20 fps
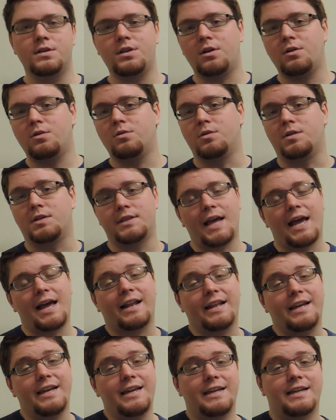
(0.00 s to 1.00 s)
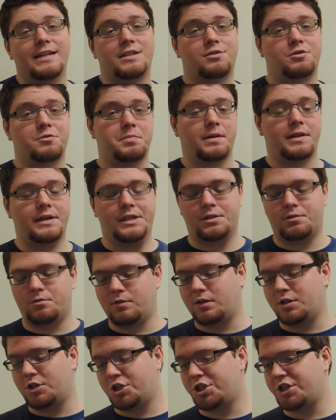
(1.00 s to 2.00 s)
So Sally gets replaced
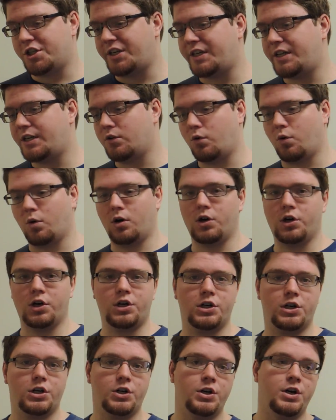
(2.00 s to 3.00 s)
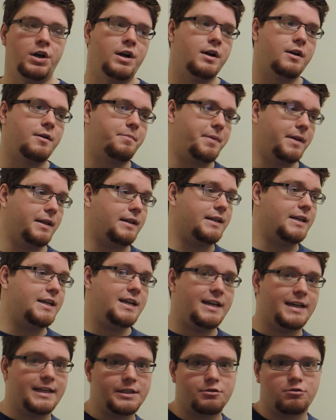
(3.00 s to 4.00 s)
with she or her,
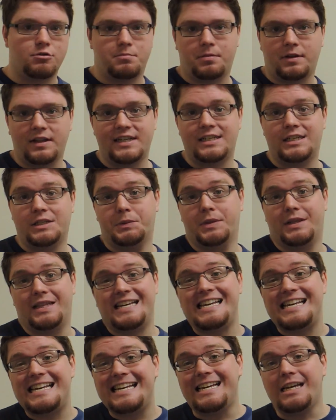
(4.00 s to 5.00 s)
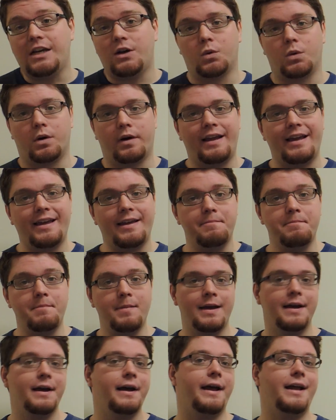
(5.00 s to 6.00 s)
Billy gets replaced with he or him,
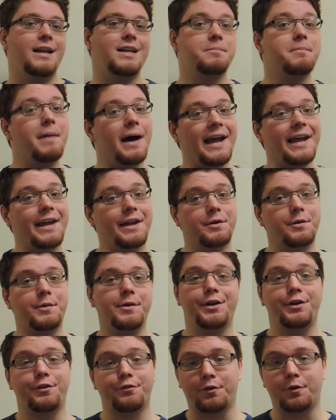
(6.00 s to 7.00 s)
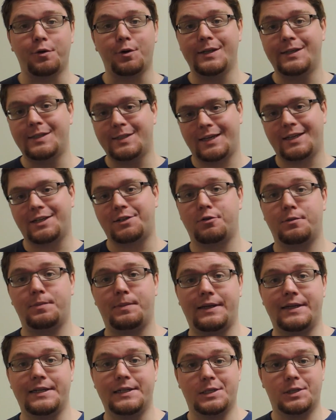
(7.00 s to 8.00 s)
and my annoying voice gets
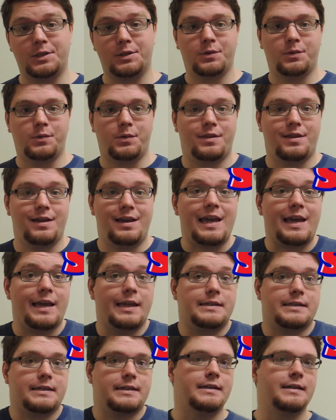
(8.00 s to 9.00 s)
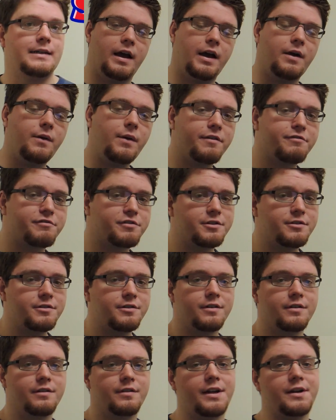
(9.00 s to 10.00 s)
replaced with it.
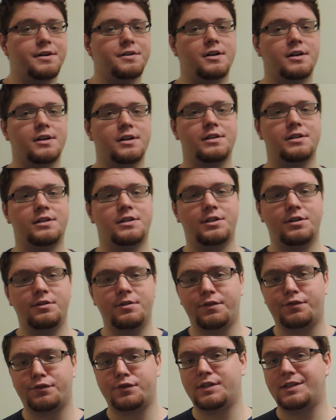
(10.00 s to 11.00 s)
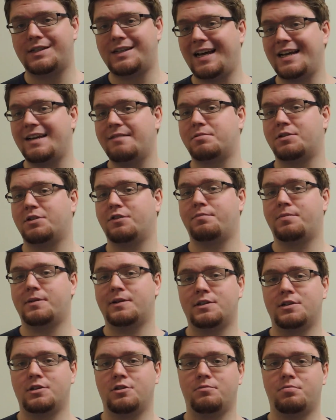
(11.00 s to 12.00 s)
However, there are 2 different types of
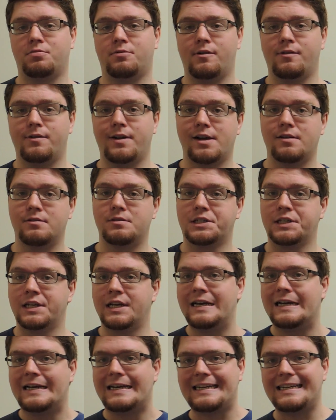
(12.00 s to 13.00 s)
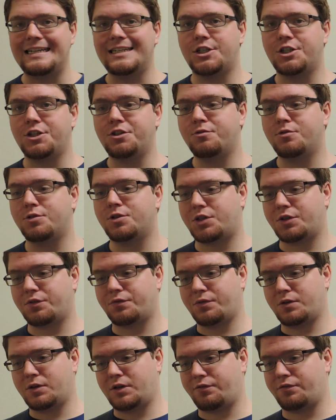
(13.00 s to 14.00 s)
personal pronouns, each used
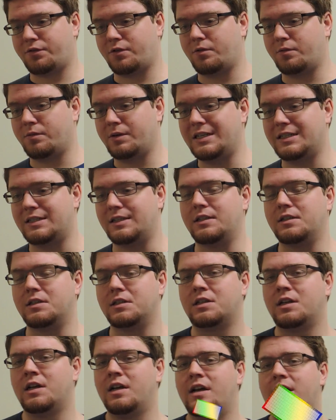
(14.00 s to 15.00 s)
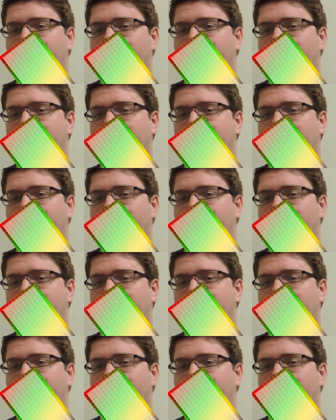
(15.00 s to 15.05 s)
for different reasons.